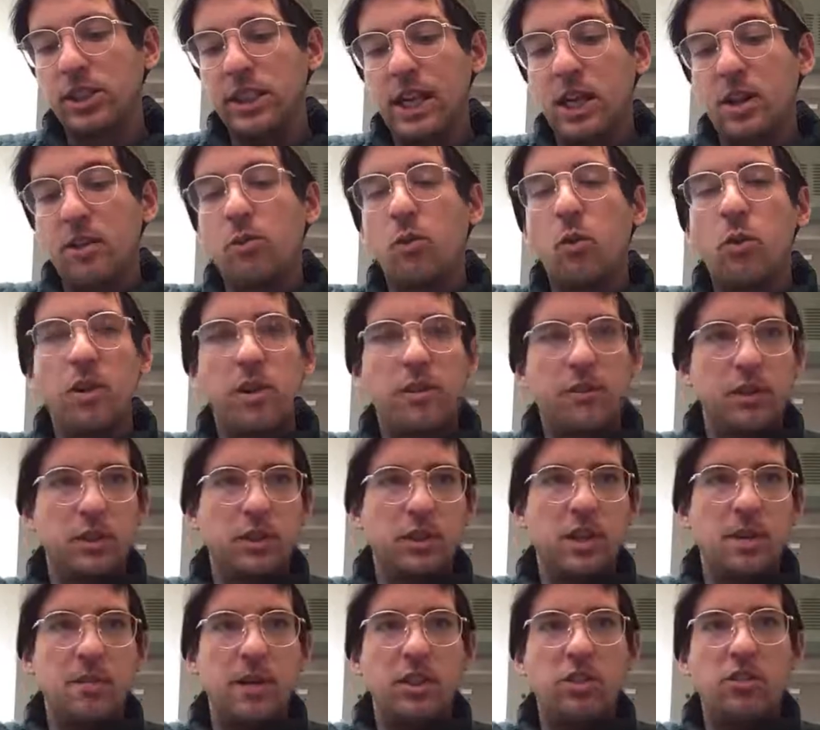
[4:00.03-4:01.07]
care for it the first
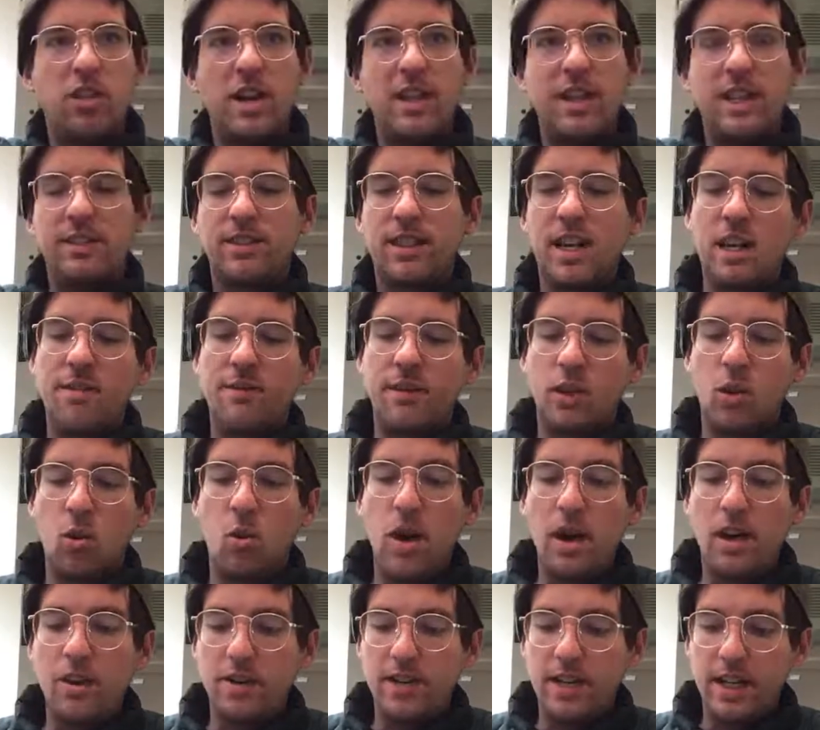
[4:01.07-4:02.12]
time I tried it. It's kind of an
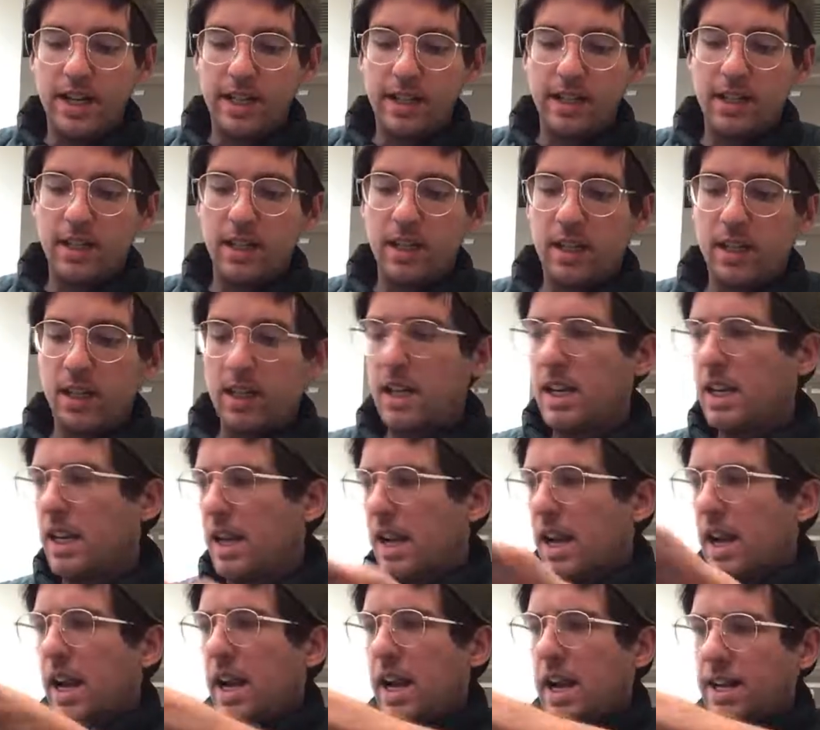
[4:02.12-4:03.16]
acquired taste.
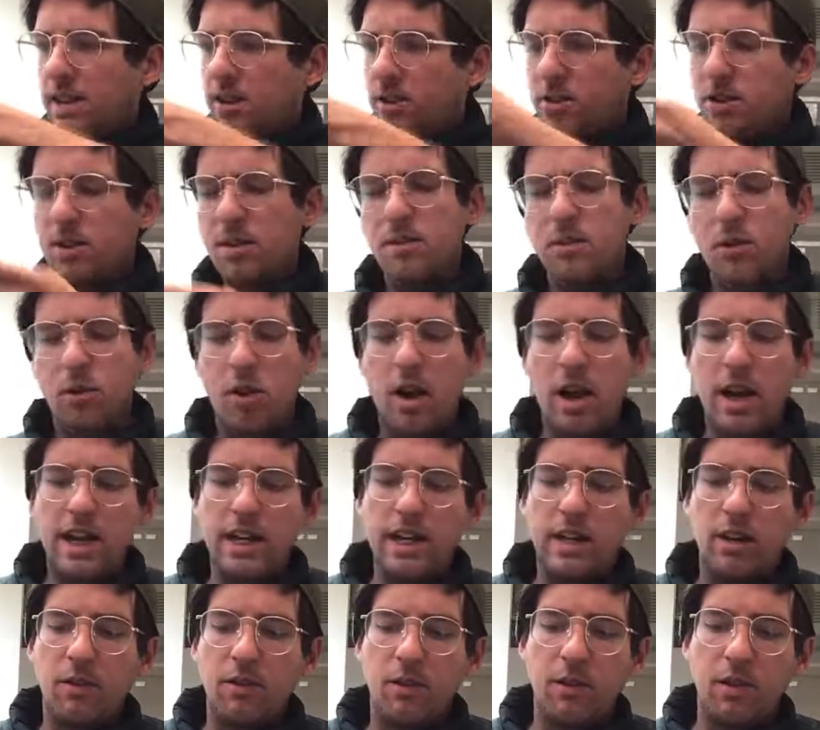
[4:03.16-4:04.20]
And there's some
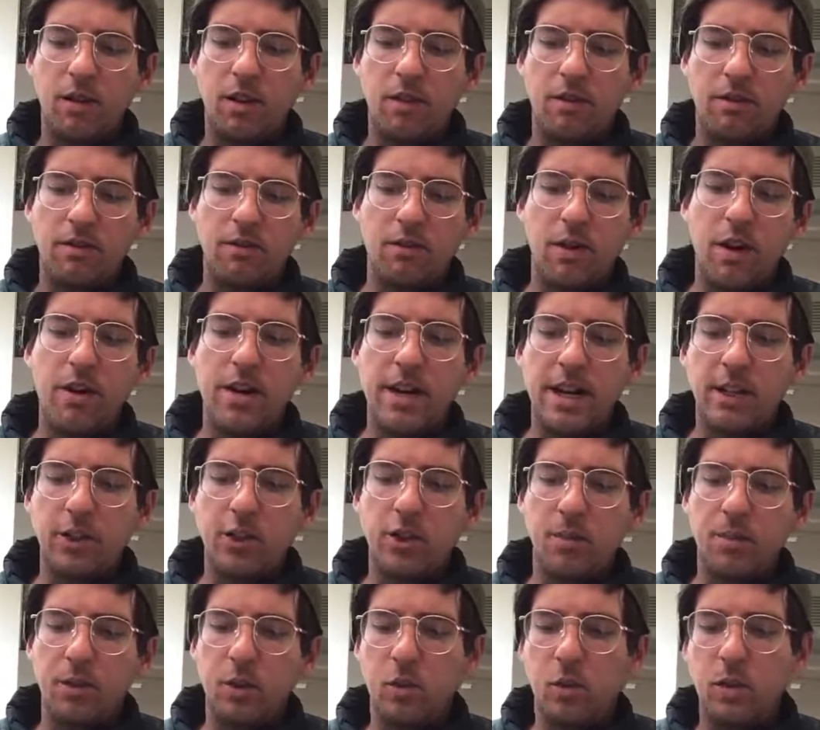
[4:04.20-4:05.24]

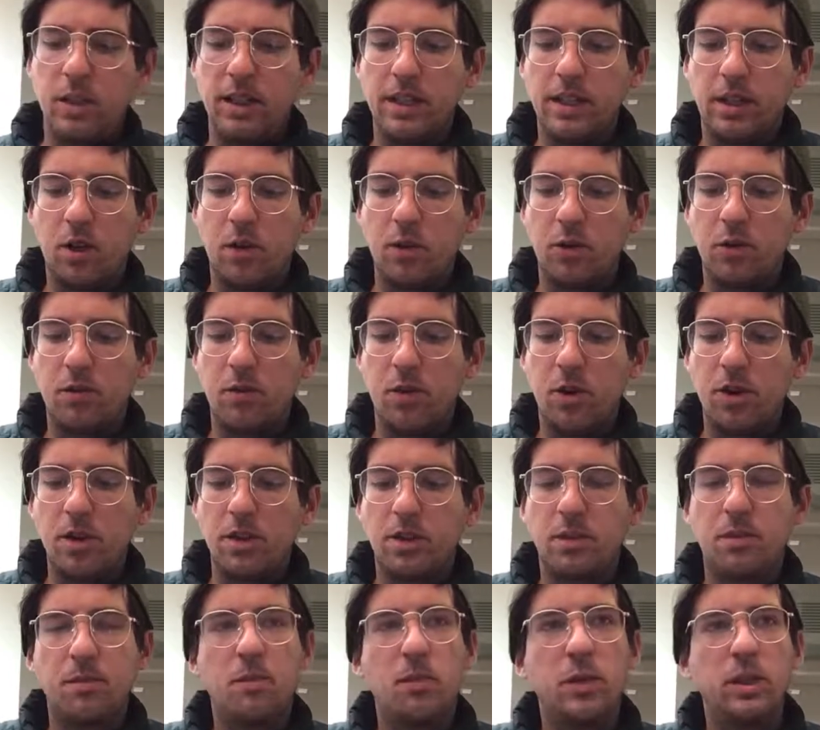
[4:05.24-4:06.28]
variation between the
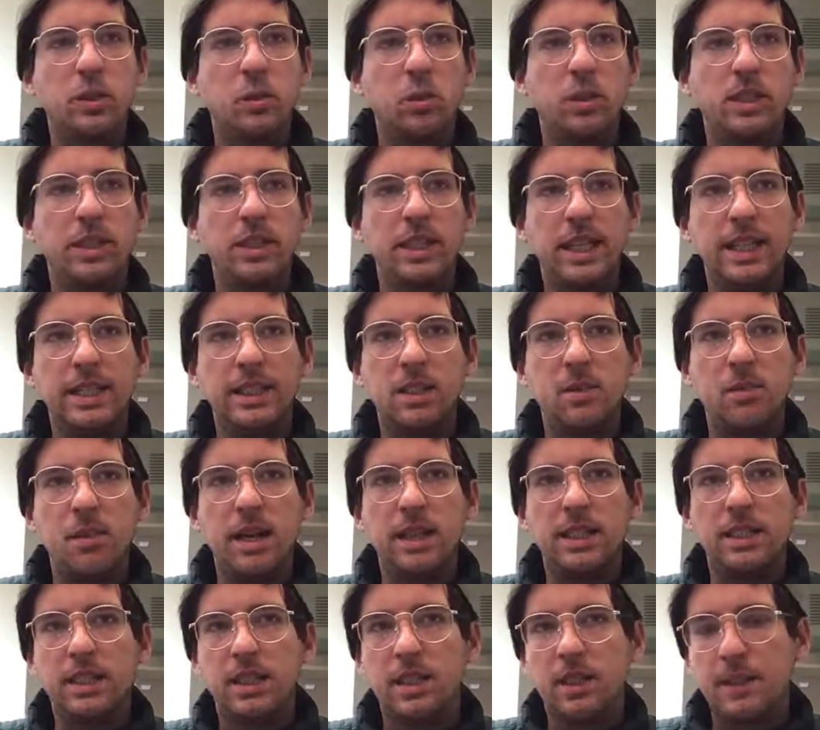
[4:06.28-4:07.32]
cultivars, which ones taste the
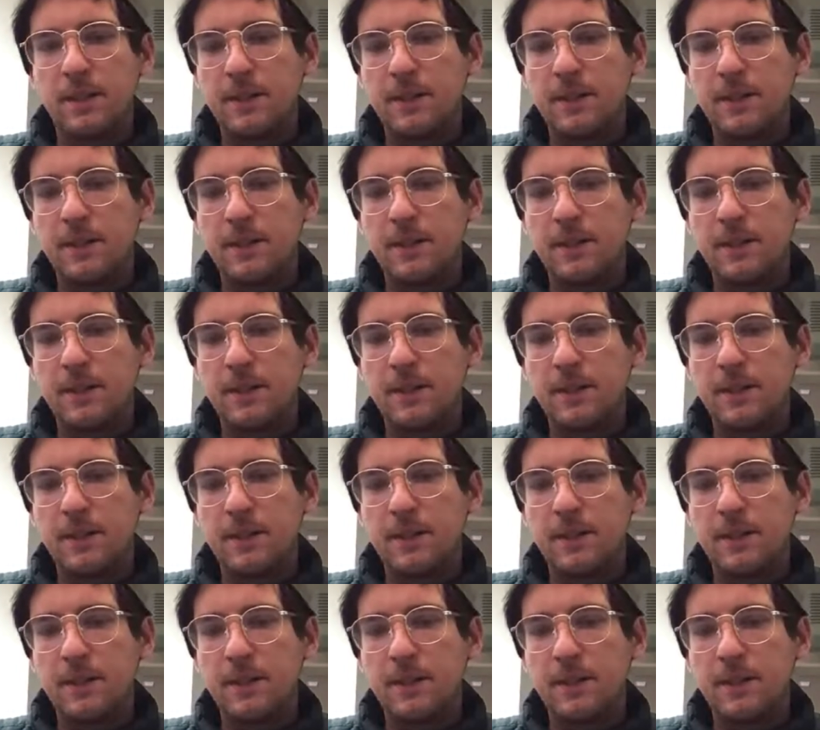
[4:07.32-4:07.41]
best.